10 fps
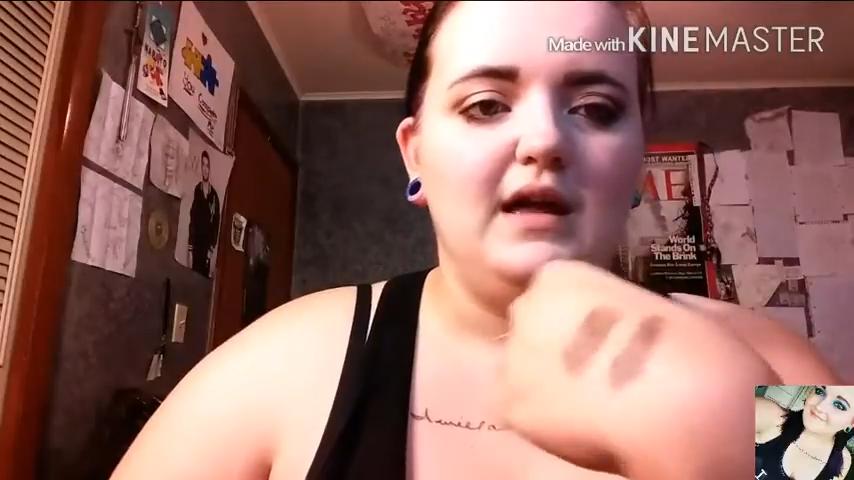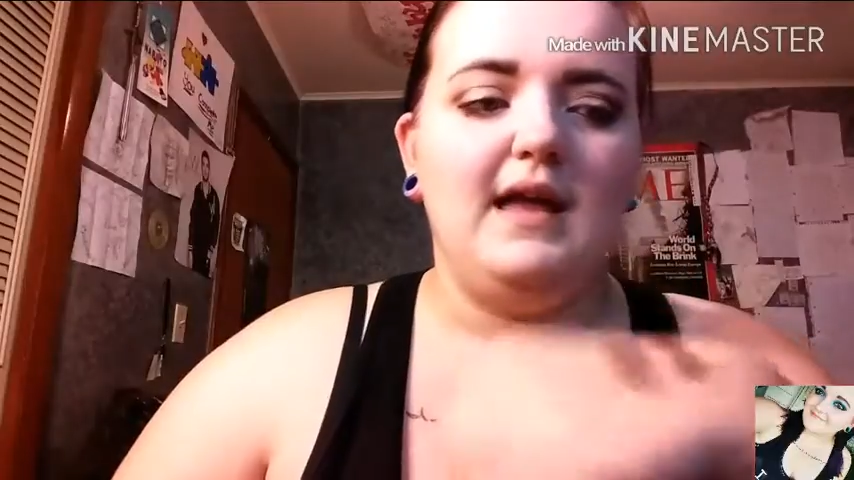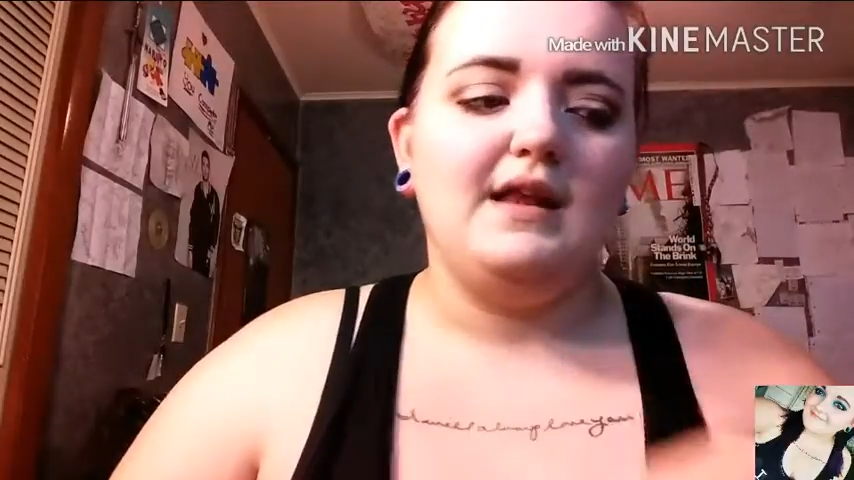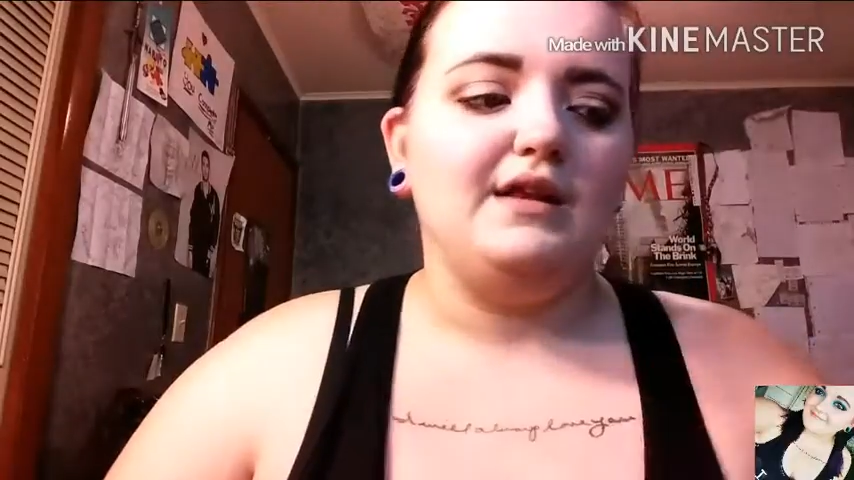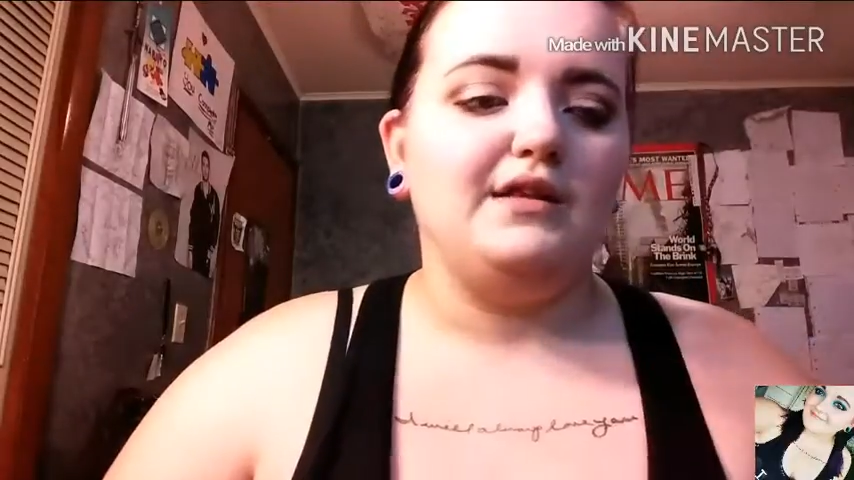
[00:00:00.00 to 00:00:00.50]

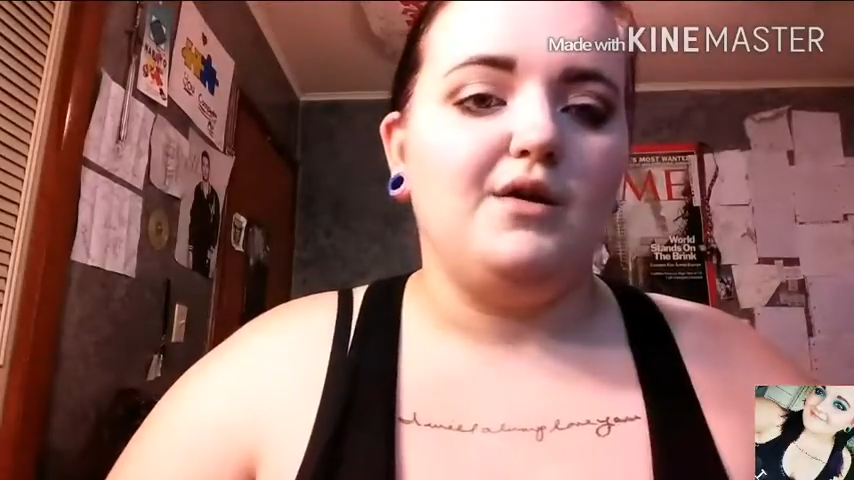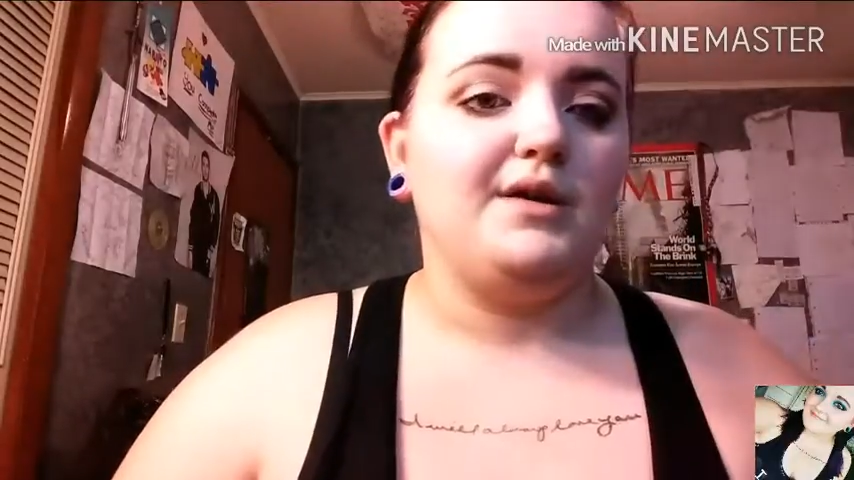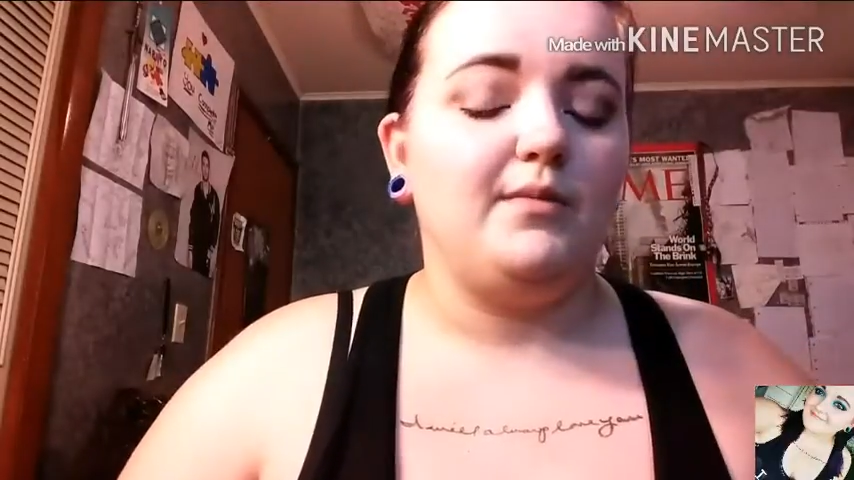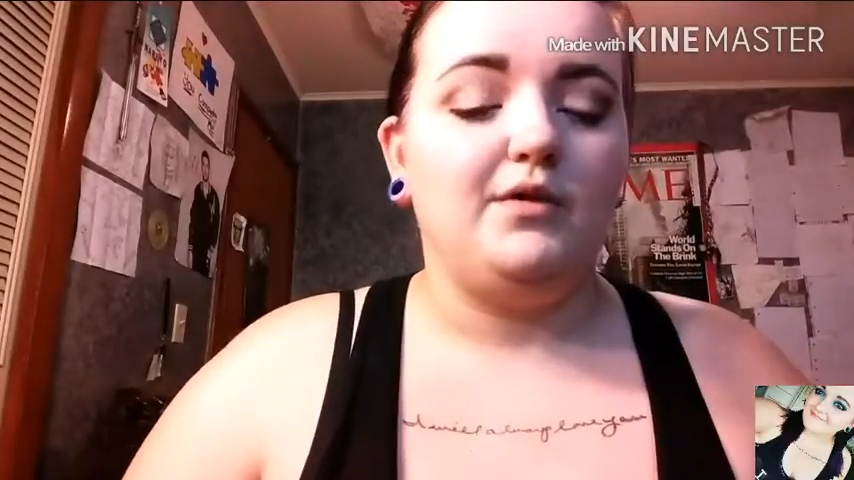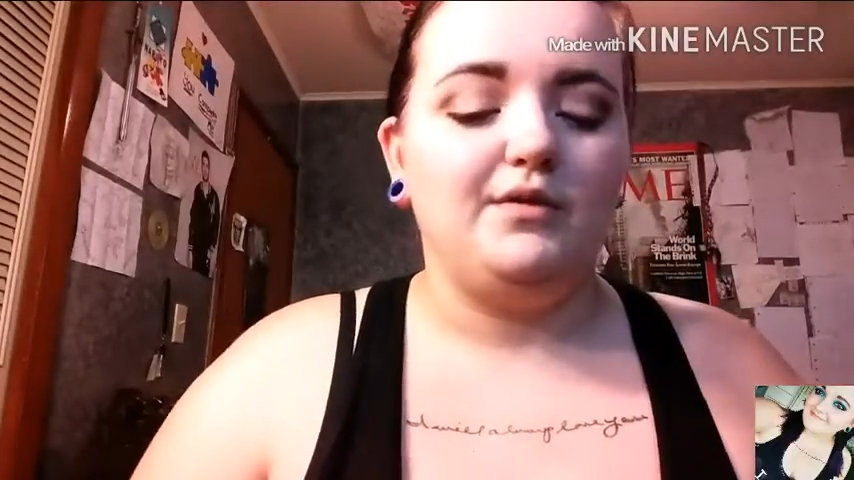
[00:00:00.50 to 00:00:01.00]
It is so
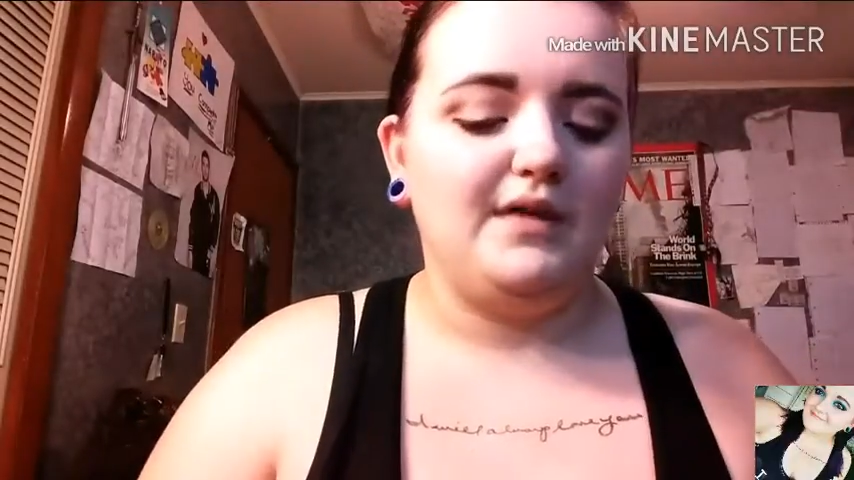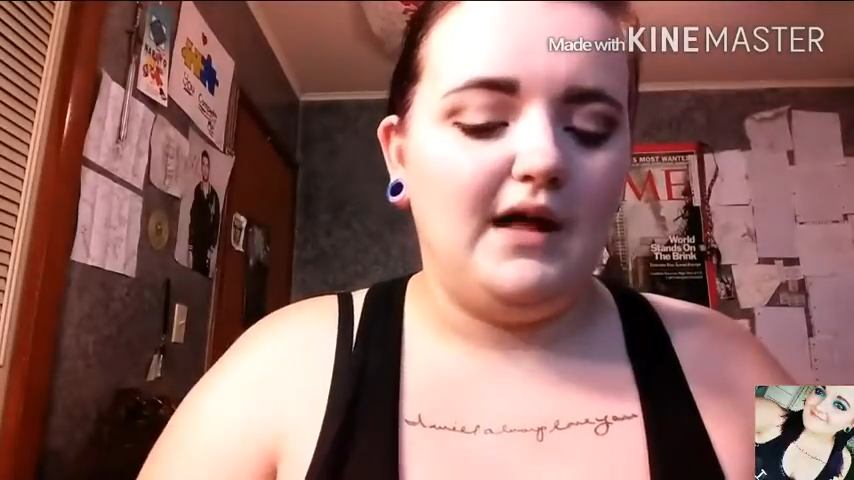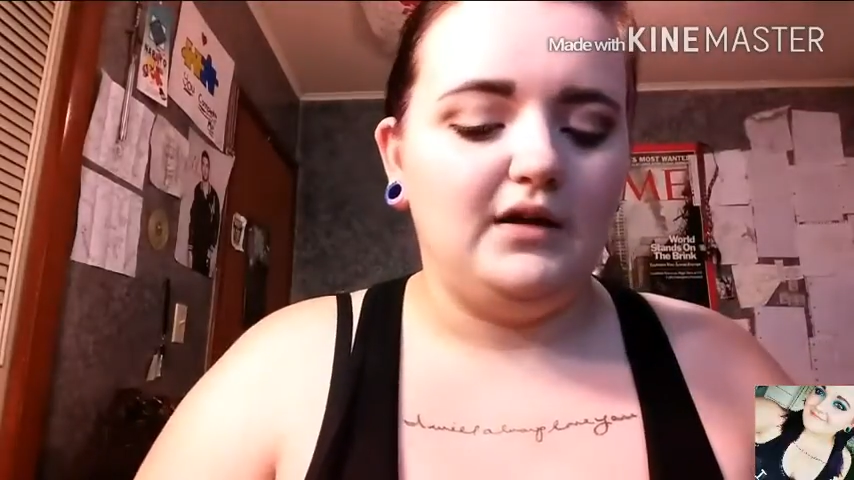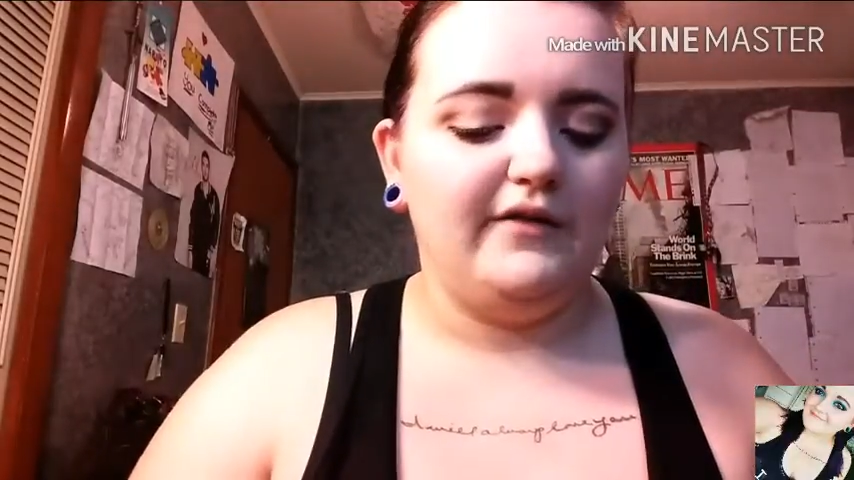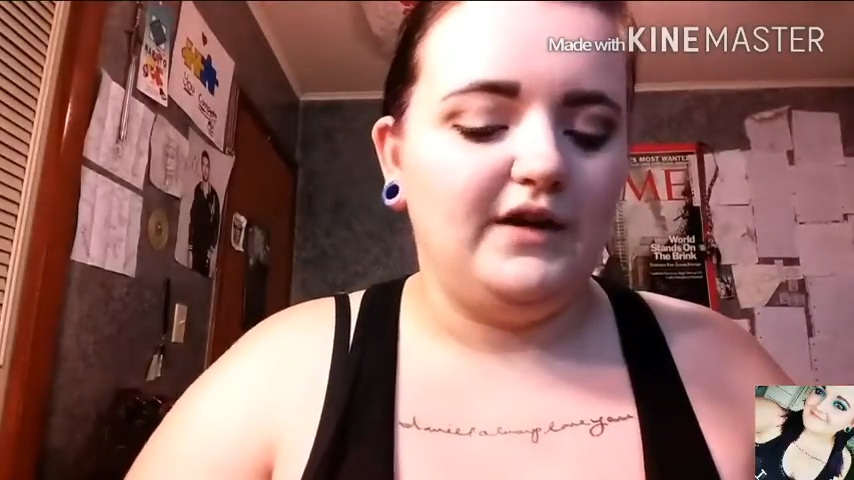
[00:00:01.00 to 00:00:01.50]
smooth.
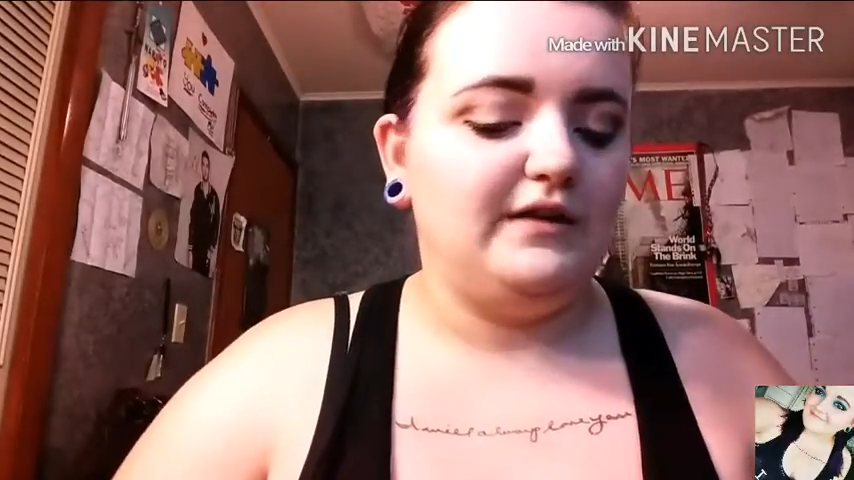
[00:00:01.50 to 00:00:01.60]
I love it